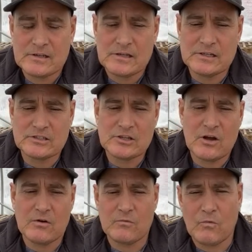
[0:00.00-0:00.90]
is
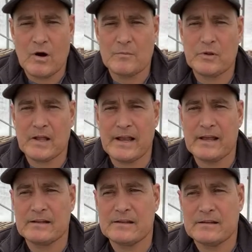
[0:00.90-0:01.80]
knowing what
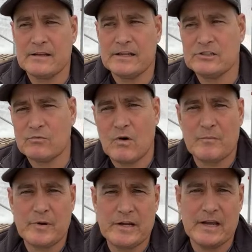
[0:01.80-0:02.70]
plant needs what
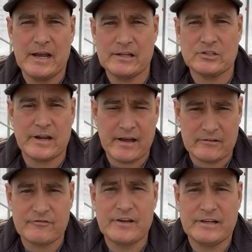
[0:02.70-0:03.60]
pH and how to
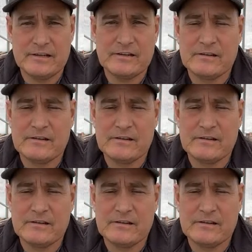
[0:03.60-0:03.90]
feed it.